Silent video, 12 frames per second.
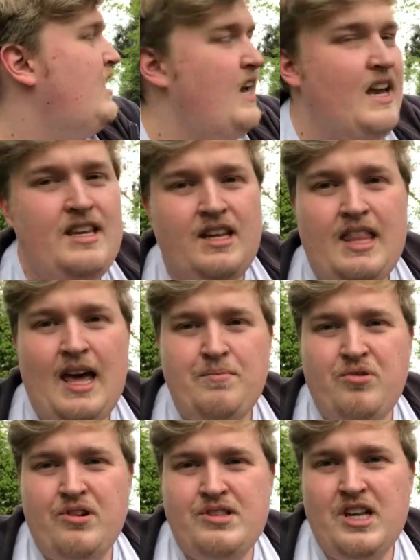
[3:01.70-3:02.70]
hinder that
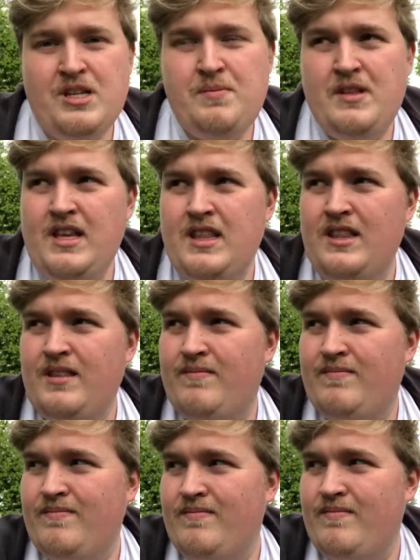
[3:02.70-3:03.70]
process. But then
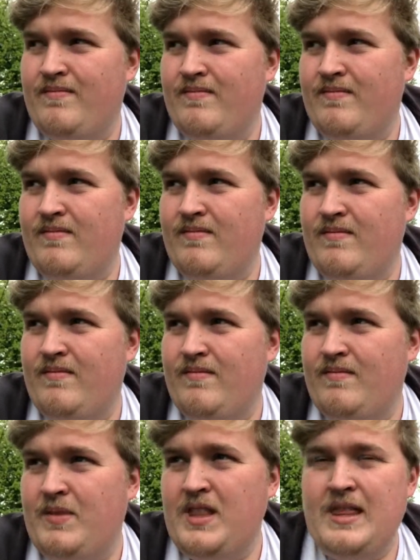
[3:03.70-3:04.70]

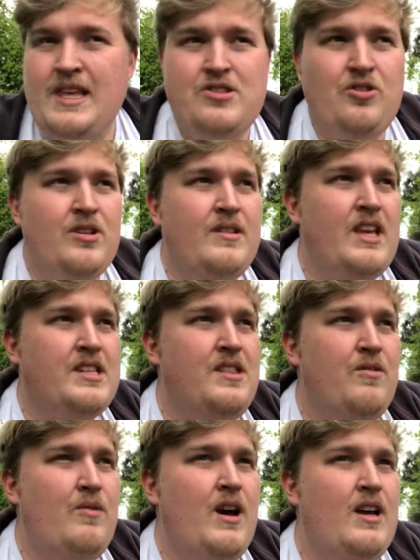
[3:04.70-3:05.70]
that sort of gets in
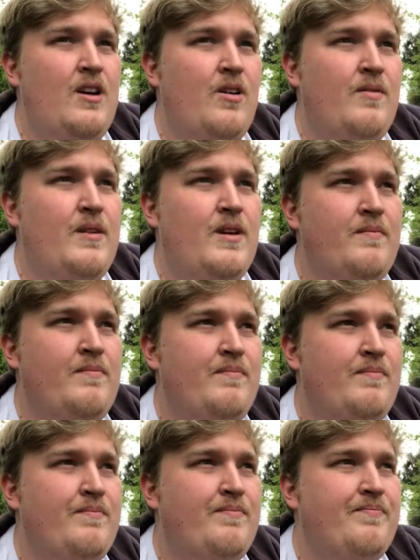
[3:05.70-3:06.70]
the way of, you
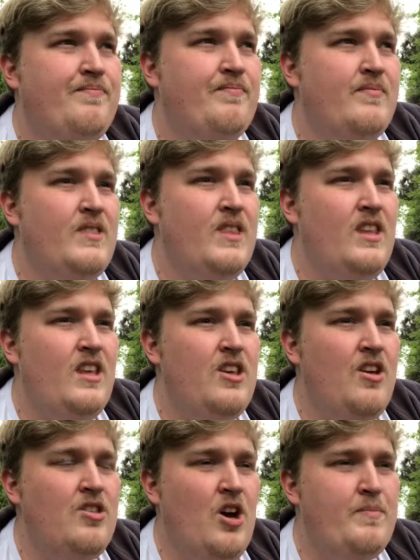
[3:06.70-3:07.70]

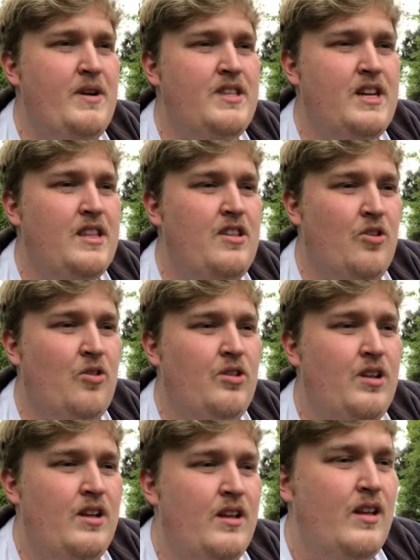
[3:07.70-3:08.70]
know, not being done at all.
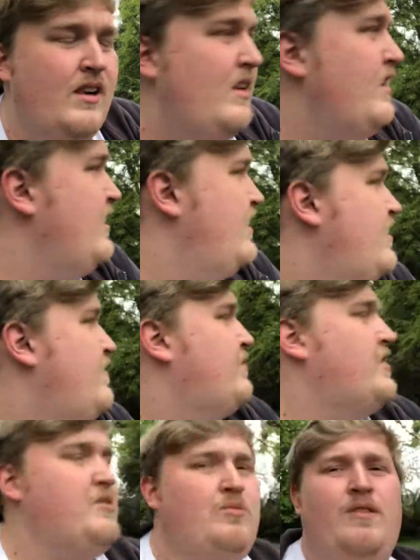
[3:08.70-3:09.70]

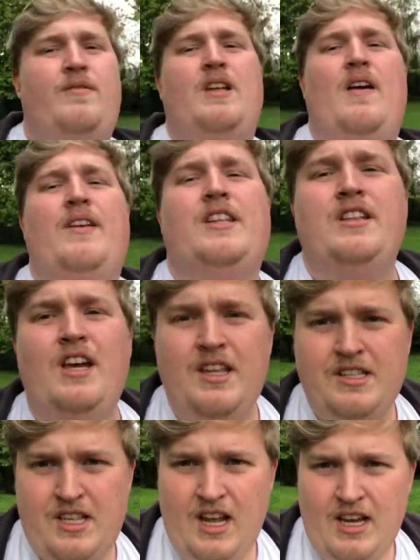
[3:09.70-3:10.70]
Because one thing I've had to learn
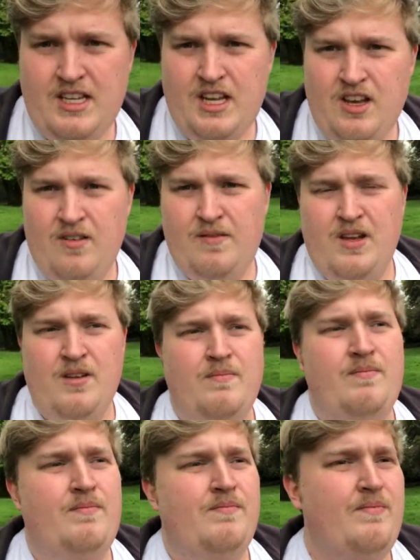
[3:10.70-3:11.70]
is the idea of,
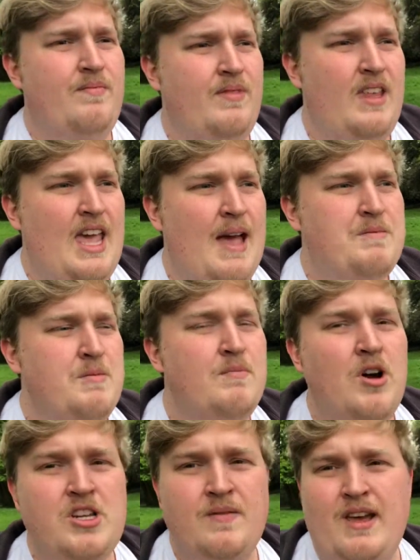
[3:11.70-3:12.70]
that you have to
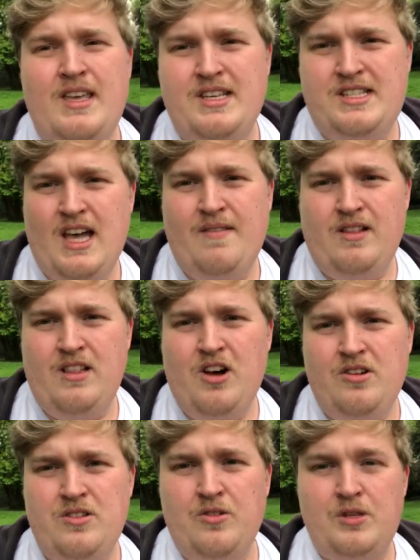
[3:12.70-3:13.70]
motivate yourself a
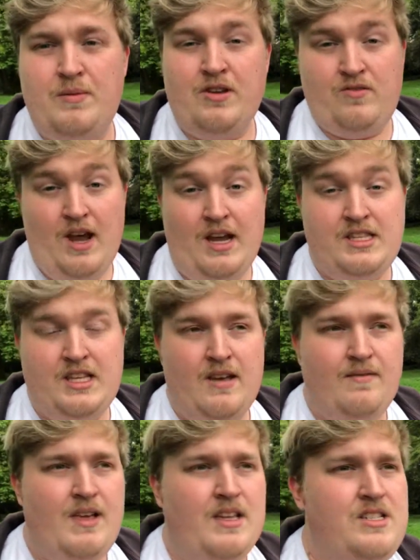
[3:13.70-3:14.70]
lot in order to be
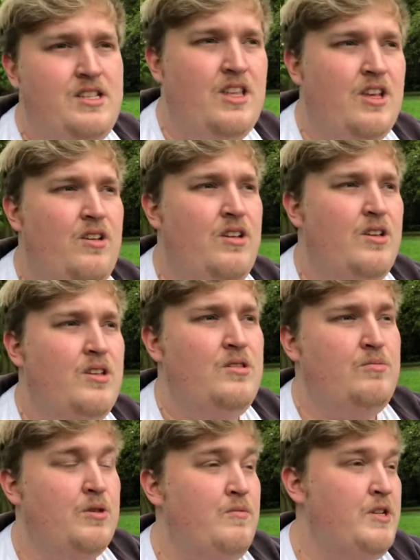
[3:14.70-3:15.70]
creative. That's, you know,
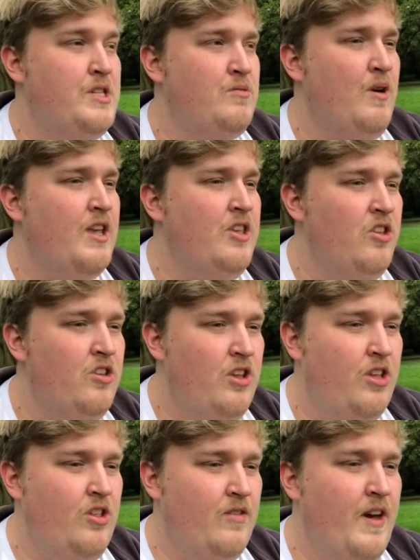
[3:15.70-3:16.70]
it's one of the reasons why in
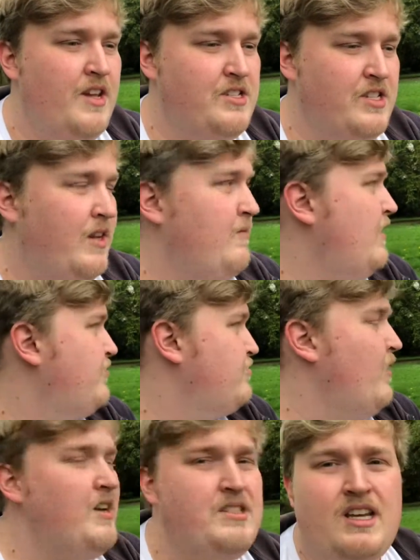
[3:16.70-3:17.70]
university, when I was
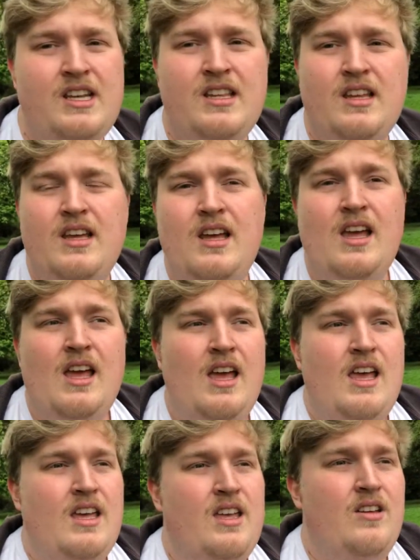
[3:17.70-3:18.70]
writing,
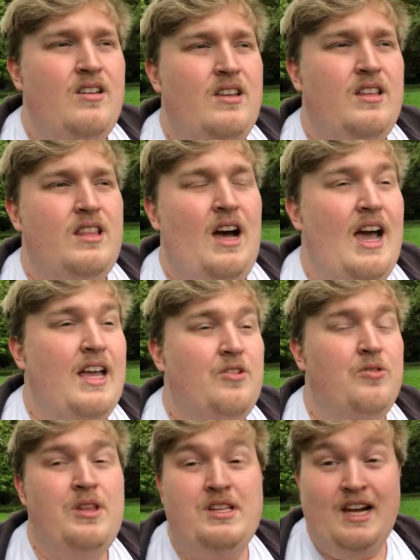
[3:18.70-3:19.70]
you know, I had
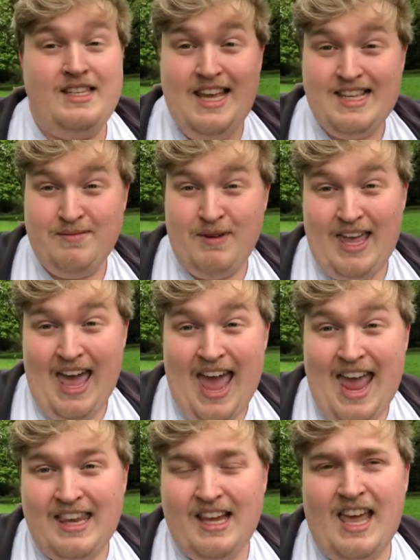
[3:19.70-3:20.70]
all these ideas in my
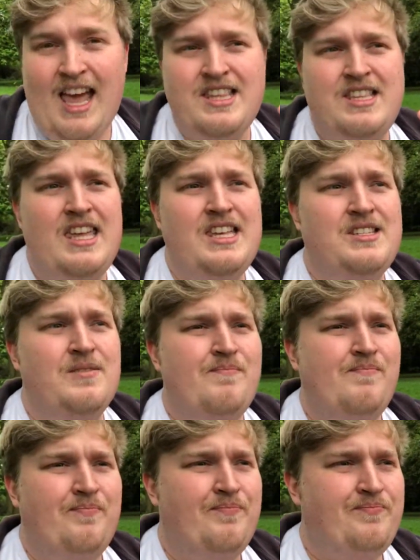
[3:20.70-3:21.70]
head. I had these
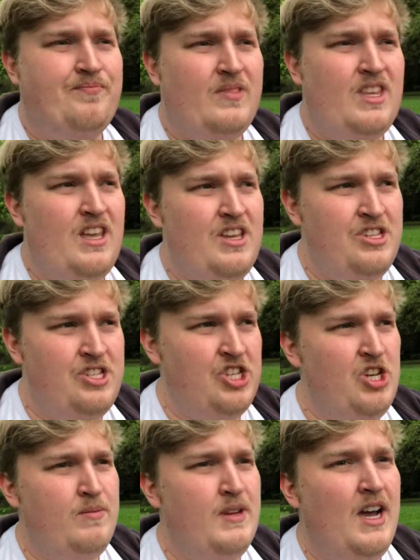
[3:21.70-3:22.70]

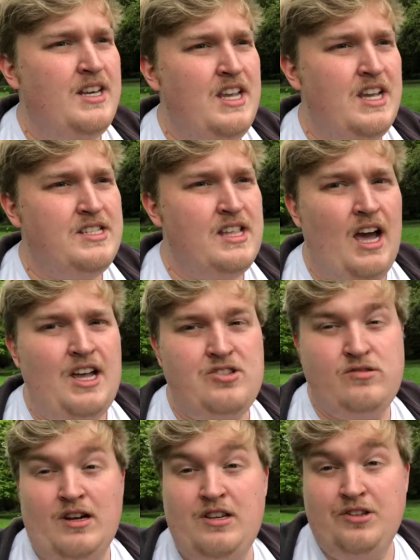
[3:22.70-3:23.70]
stupid ideas that I
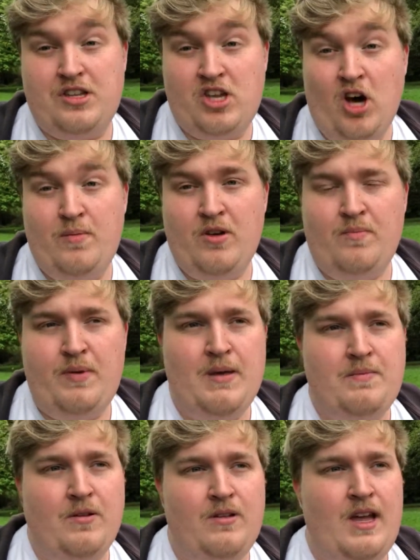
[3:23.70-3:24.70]
tried not to copy off
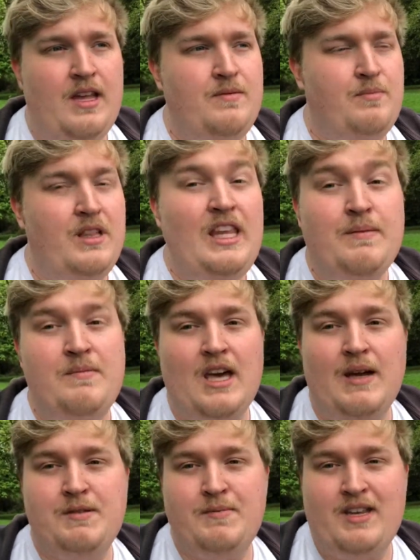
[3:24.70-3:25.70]
people, and believe me,
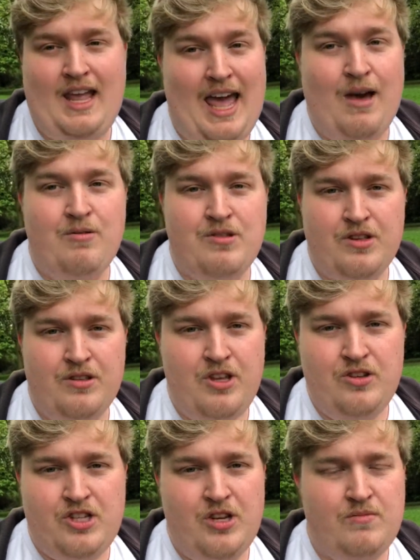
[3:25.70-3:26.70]
I've spent hours on
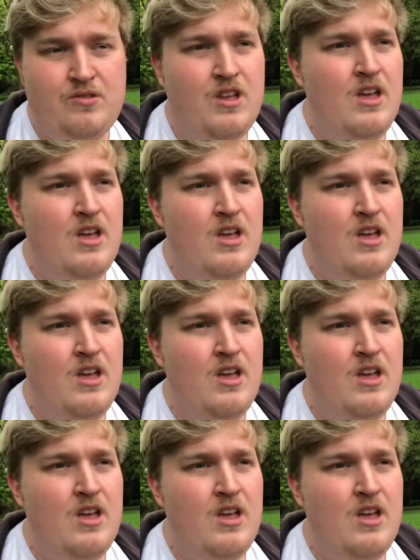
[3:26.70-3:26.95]
YouTube